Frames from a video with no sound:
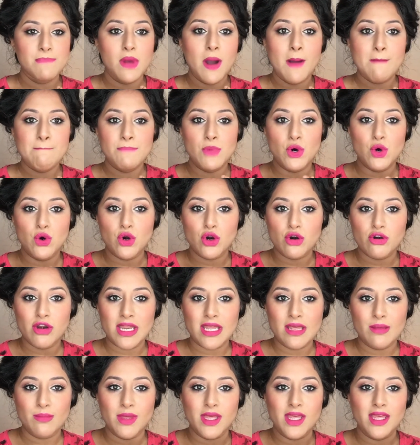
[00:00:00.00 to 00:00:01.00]
more
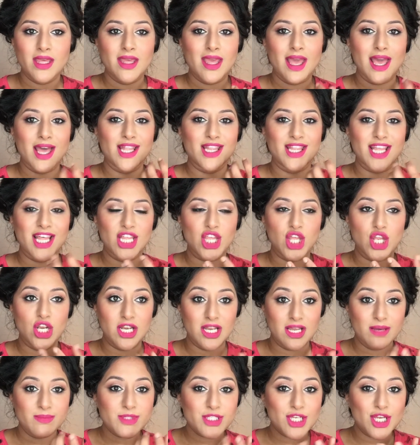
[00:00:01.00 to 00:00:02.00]
creamy and that your
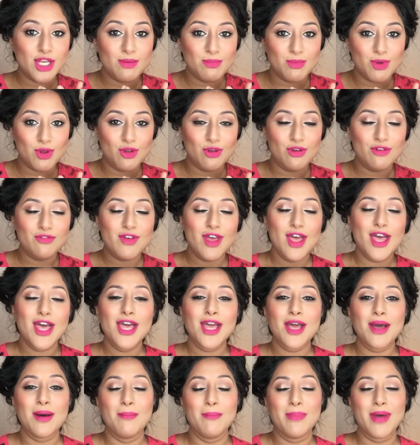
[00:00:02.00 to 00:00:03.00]
lips can move,
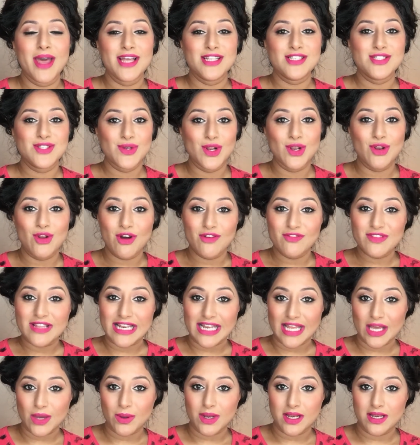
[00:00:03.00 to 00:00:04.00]
compared to a lot of the
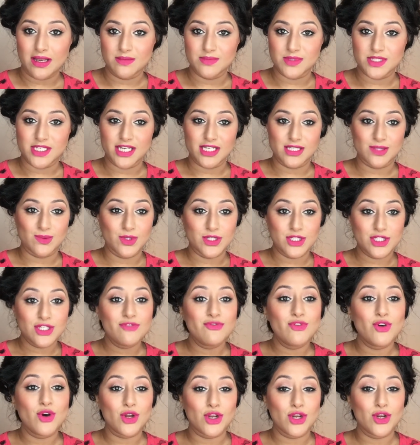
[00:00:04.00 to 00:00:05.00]
liquid lipsticks. Once
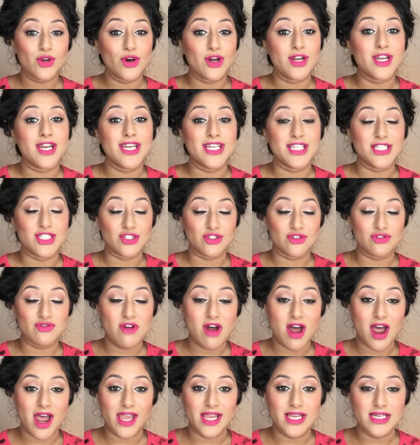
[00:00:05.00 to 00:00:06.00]
you've got it on and it's
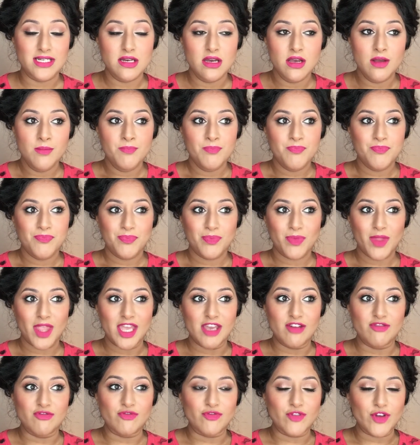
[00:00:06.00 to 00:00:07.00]
dried,
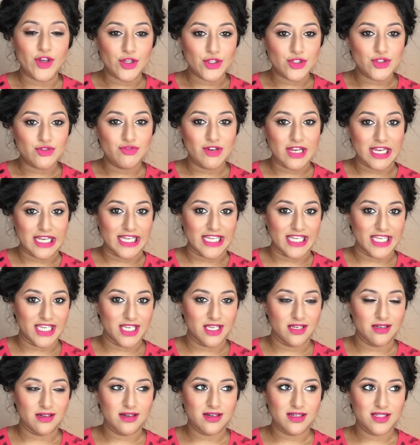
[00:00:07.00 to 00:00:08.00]
it feels
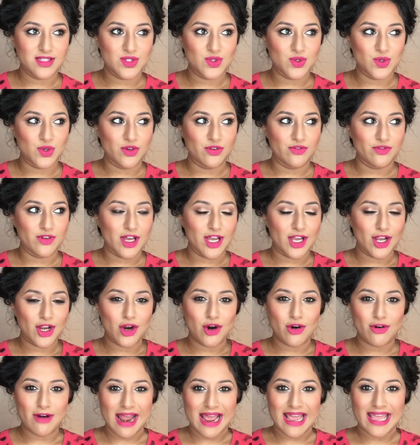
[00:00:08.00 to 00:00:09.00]
really sort of
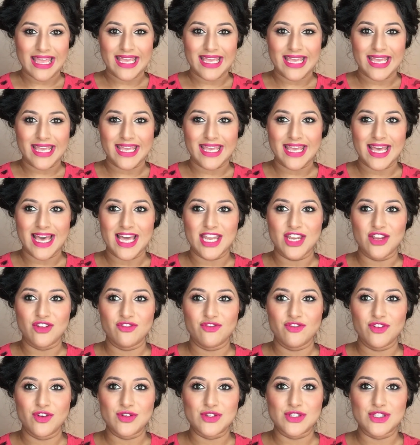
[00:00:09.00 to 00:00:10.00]
cracky, and it
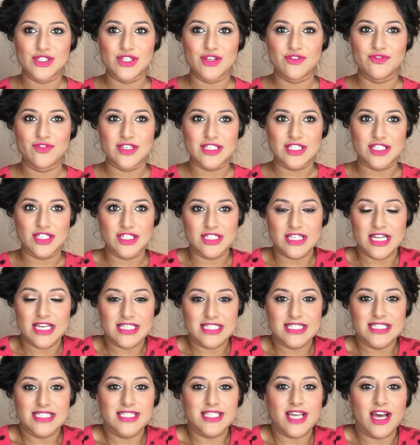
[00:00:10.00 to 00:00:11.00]
feels as if it's just
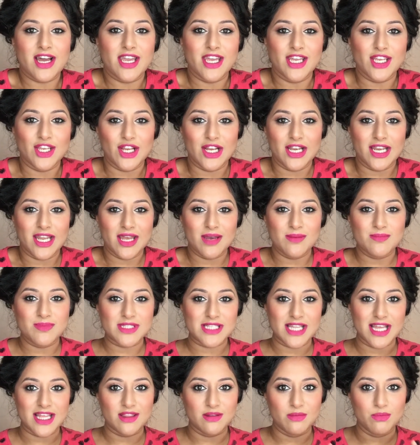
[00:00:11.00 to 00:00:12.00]
like sucking your
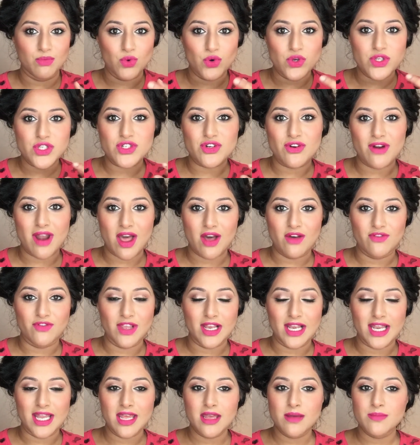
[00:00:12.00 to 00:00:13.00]
lips, like the moisture out of
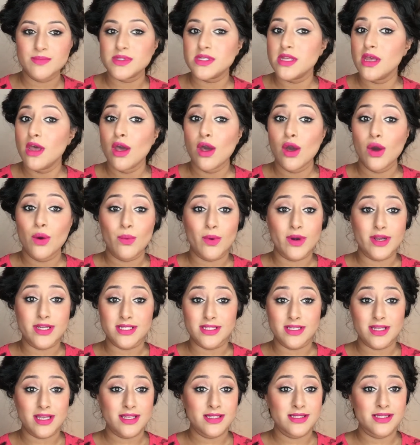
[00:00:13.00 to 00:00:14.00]
your lips.
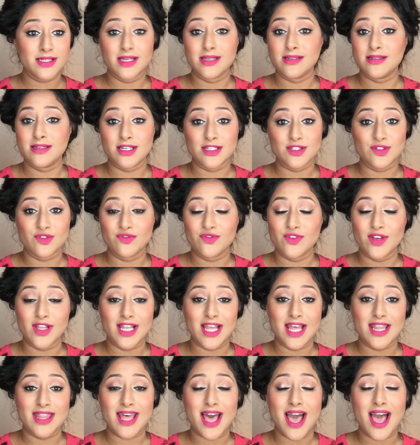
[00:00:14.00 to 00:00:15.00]
Whereas this, it doesn't feel
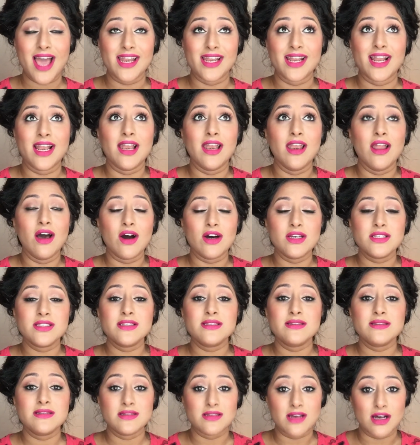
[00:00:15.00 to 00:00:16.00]
like that, and it
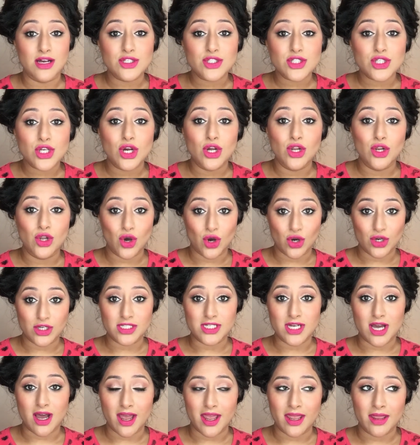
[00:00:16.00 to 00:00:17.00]
lasts such a long
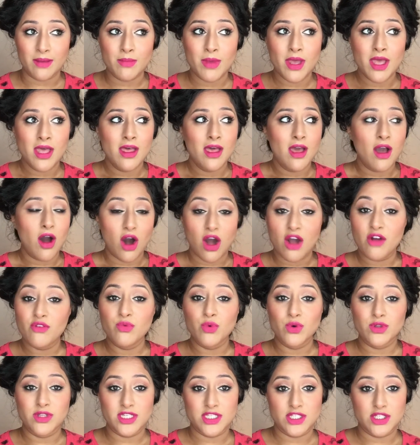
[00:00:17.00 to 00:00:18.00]
time. I've
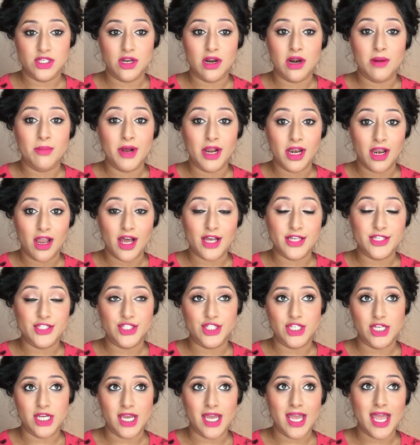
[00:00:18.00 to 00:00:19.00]
worn this to Garba
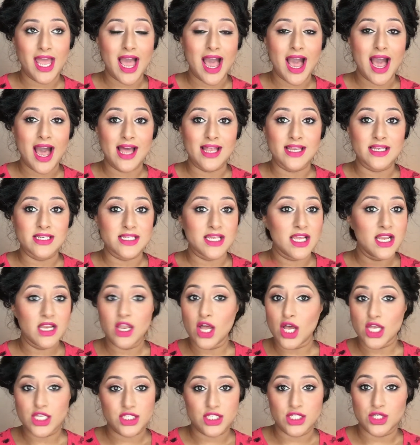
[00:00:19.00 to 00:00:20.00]
last year and it
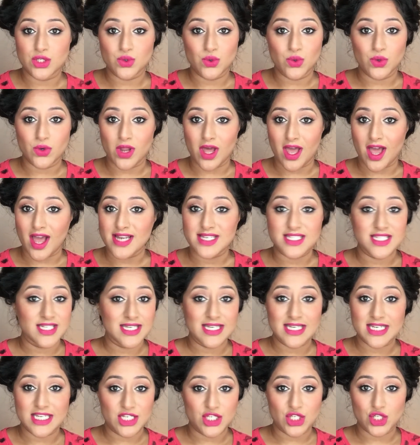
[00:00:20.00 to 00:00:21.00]
lasted all night. I
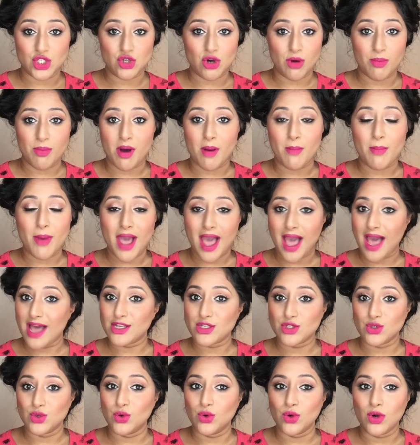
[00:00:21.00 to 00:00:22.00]
didn't need to top up
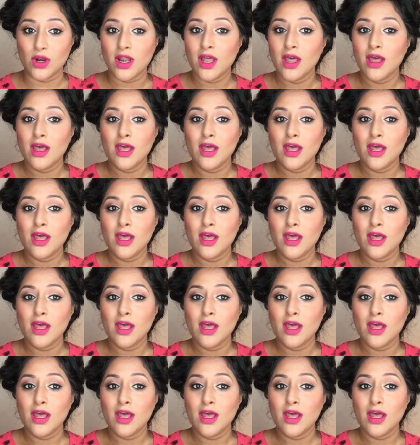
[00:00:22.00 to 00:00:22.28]
at all.